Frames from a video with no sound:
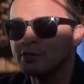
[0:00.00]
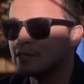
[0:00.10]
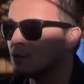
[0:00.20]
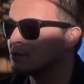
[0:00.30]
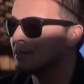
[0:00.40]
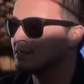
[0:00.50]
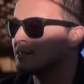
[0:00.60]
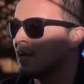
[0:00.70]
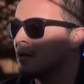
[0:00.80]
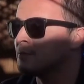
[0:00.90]
skills, is
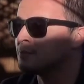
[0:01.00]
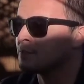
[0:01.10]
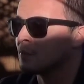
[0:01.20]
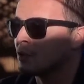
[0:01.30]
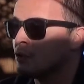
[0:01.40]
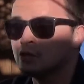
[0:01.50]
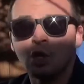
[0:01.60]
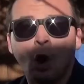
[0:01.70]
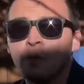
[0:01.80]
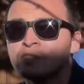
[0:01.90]
that you should
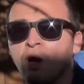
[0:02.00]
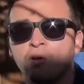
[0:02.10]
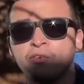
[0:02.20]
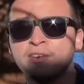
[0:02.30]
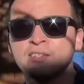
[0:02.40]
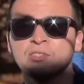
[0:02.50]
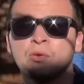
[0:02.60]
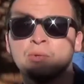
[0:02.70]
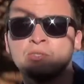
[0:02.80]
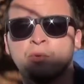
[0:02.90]
always call for
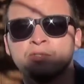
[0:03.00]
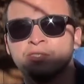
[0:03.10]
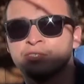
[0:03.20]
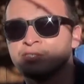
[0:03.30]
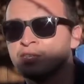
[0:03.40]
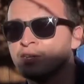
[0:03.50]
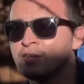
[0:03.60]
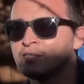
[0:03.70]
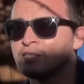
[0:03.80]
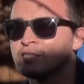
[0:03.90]
additional resources.
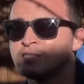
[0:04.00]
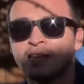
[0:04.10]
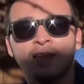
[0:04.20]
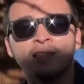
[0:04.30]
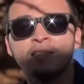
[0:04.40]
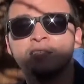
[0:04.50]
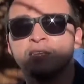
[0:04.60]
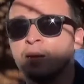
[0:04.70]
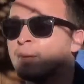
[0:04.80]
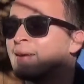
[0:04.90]
Just say it like
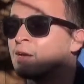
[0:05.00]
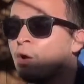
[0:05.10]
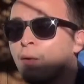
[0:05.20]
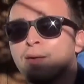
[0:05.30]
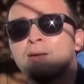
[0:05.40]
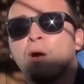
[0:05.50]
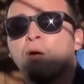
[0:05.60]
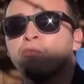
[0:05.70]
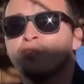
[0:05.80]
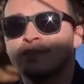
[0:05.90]
this: I'm gonna go ahead and
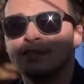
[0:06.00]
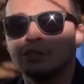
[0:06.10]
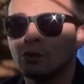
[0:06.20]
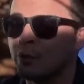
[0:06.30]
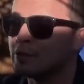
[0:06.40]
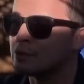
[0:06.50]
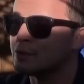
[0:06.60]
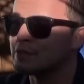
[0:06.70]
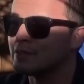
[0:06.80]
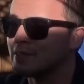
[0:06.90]
call for additional
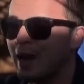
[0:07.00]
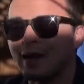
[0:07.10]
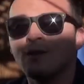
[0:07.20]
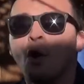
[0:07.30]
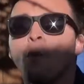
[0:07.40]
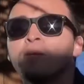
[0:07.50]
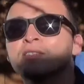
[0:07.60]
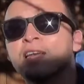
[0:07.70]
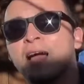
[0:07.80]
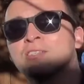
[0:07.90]
resources. I can
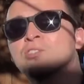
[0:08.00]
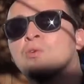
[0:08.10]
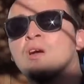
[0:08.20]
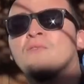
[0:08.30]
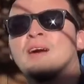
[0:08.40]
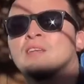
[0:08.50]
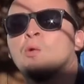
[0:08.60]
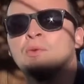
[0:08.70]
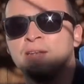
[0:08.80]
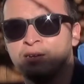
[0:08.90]
always cancel if I
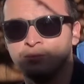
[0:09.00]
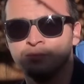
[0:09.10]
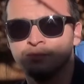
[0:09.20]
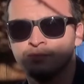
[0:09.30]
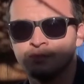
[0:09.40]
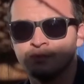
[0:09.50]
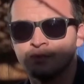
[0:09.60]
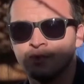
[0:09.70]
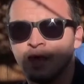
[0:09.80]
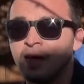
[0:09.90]
don't need it.
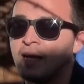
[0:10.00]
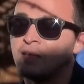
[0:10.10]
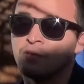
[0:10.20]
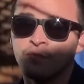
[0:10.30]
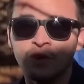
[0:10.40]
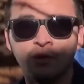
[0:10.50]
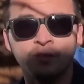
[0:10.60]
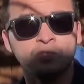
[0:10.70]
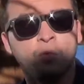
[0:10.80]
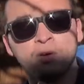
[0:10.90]
In the field,
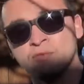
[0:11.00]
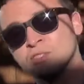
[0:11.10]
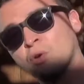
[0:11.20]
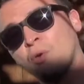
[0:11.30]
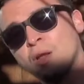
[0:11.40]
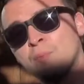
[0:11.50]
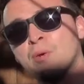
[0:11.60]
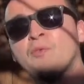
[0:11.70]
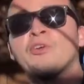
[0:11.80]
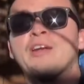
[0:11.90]
it's a whole different story,
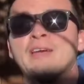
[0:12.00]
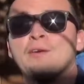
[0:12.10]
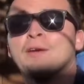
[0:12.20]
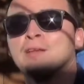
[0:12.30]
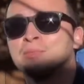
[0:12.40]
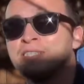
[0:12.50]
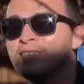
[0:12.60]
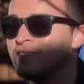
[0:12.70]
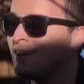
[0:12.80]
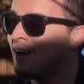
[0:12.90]
but for your NREMT,